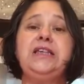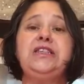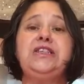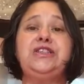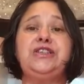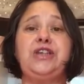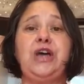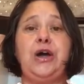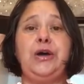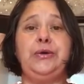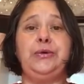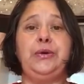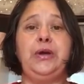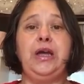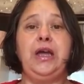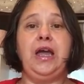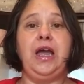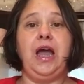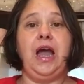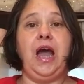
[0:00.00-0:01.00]
So
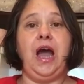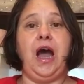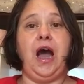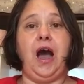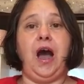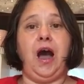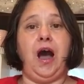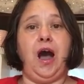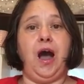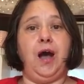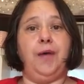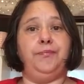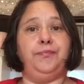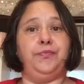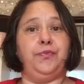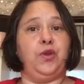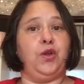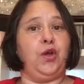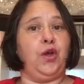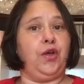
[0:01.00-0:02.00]

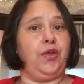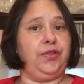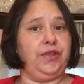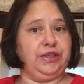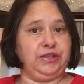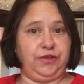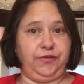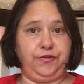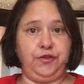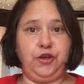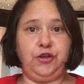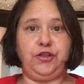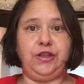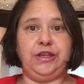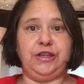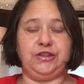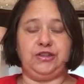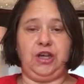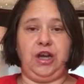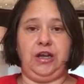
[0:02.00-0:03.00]
there's a few
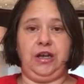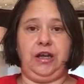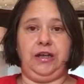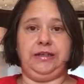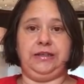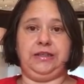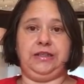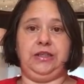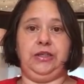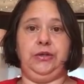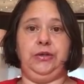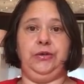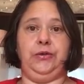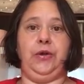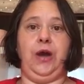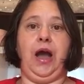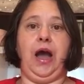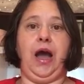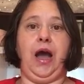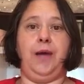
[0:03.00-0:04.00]
things I like
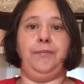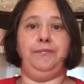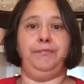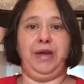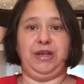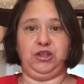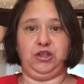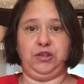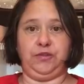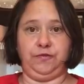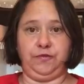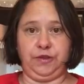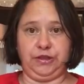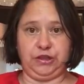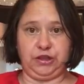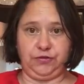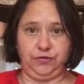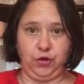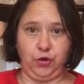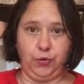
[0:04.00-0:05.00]
to mention
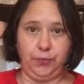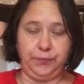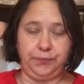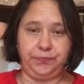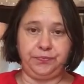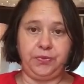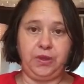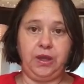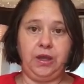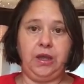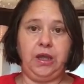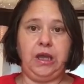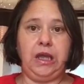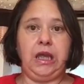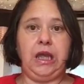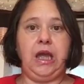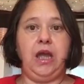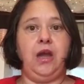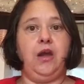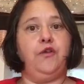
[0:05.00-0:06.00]
first of all.
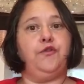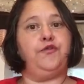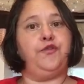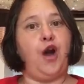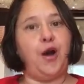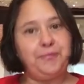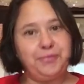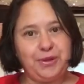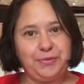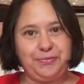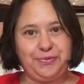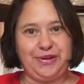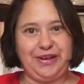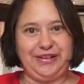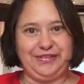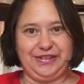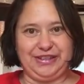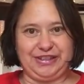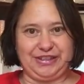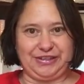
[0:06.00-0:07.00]
From the
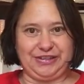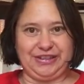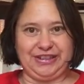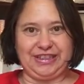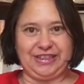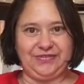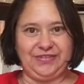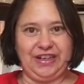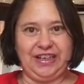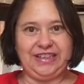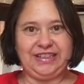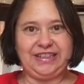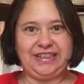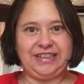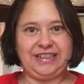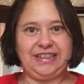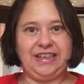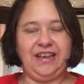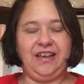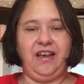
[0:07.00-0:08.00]
previous
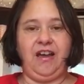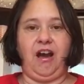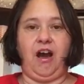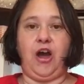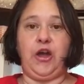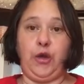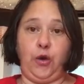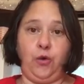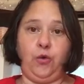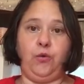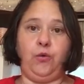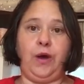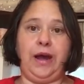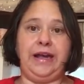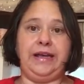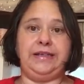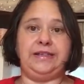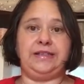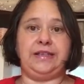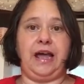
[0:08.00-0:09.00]
Christmas, I
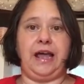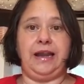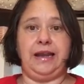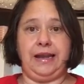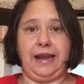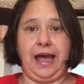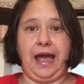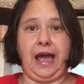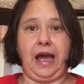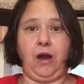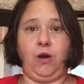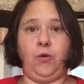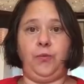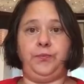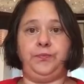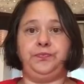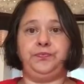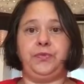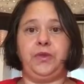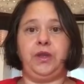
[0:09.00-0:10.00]
always allow